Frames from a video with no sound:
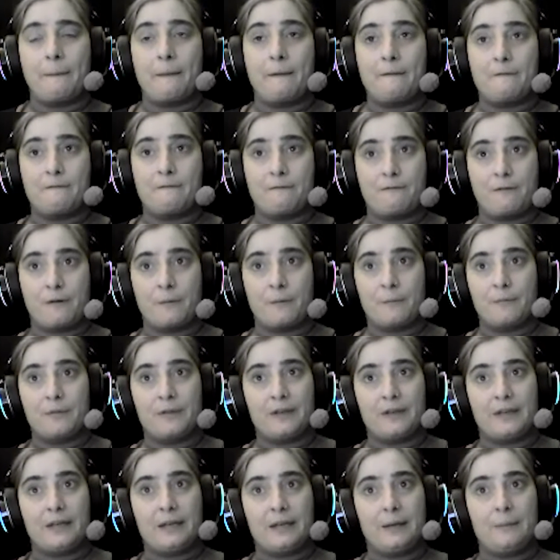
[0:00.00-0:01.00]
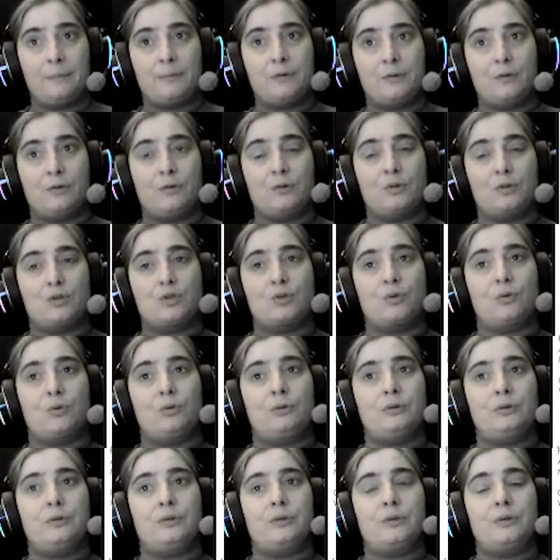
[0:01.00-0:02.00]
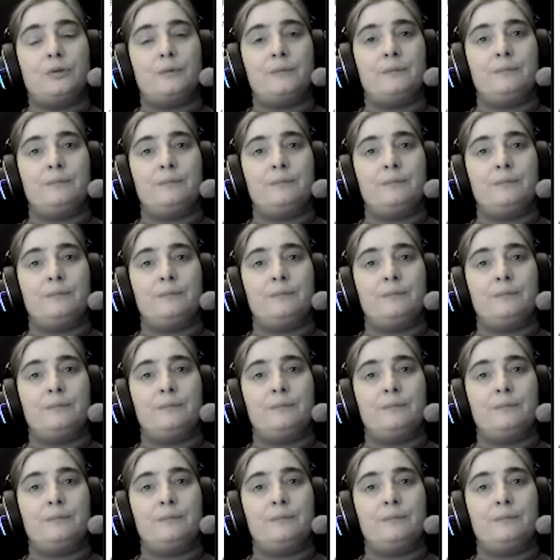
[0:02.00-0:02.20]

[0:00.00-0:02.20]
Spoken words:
from the hip to the shoulder?